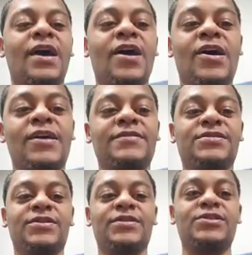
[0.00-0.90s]
All right,
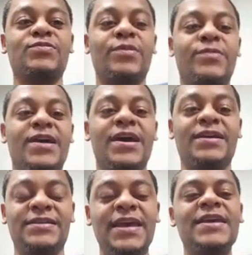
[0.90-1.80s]
so this is where we at.
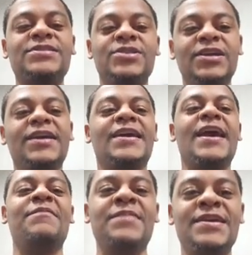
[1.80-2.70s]
Yes, you're looking
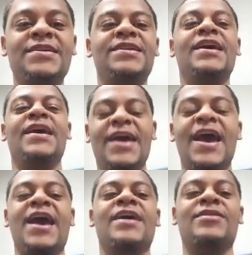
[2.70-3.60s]
at me
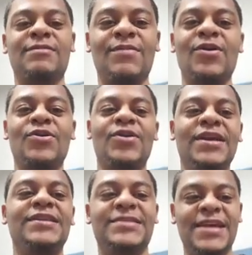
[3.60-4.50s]
and the motor
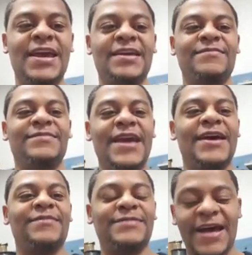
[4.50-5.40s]
at the same
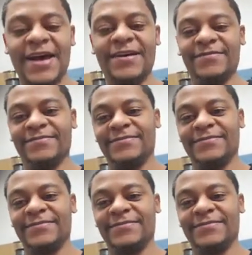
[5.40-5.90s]
damn time.